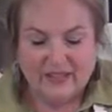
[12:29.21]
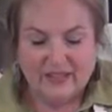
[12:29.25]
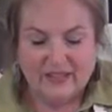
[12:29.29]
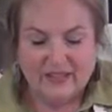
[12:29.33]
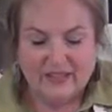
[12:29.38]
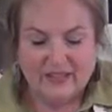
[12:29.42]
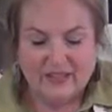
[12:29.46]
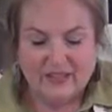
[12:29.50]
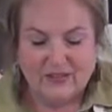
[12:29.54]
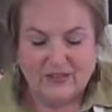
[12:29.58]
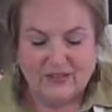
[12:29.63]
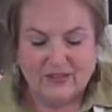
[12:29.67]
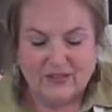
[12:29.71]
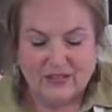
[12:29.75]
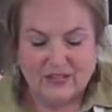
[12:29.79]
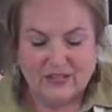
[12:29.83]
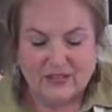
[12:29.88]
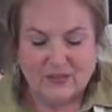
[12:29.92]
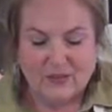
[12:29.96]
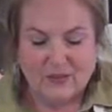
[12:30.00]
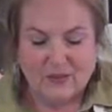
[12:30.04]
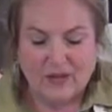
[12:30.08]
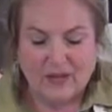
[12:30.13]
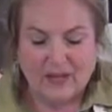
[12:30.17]
So
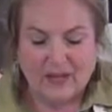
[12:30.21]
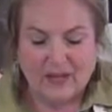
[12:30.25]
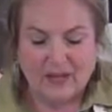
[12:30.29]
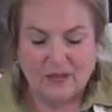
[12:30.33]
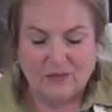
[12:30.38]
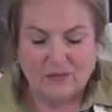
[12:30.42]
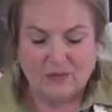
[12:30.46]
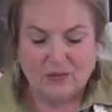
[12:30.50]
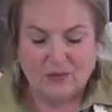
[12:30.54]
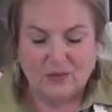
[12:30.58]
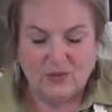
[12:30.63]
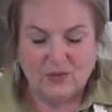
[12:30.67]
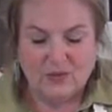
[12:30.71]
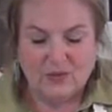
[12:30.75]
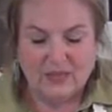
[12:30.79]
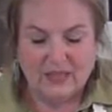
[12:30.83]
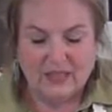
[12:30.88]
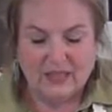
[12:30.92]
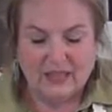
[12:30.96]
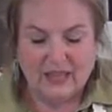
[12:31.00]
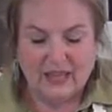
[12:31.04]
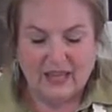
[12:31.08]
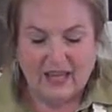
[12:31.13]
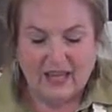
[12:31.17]
that's why I'm
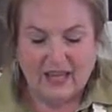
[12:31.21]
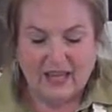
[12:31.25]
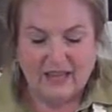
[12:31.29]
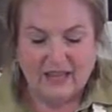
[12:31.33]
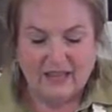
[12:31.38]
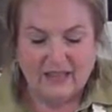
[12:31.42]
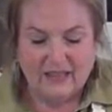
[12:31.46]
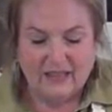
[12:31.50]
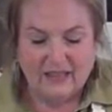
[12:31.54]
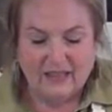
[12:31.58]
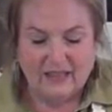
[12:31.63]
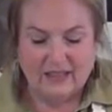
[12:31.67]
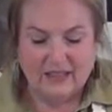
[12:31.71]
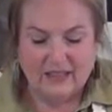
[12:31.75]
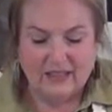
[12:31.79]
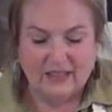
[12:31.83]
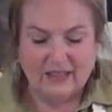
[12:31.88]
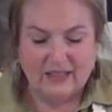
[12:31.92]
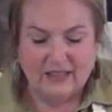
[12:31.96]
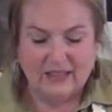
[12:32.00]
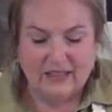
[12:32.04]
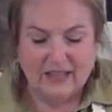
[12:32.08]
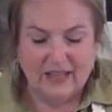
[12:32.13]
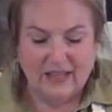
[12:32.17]
using that. And it's
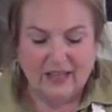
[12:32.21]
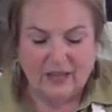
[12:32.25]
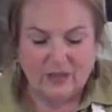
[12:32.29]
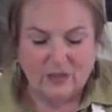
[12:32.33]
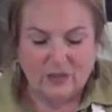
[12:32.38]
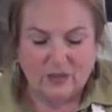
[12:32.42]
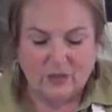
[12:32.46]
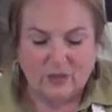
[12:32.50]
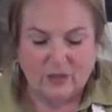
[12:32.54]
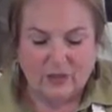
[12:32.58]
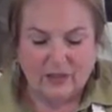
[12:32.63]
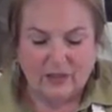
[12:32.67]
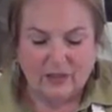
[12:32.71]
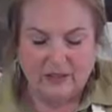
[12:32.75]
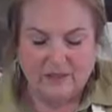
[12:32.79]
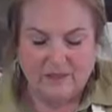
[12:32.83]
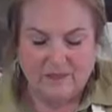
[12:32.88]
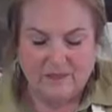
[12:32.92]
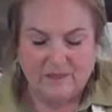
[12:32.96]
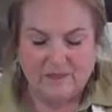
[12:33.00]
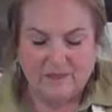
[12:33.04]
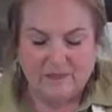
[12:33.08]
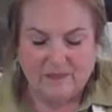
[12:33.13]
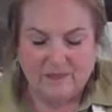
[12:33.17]
a light
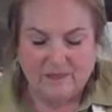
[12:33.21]
oil.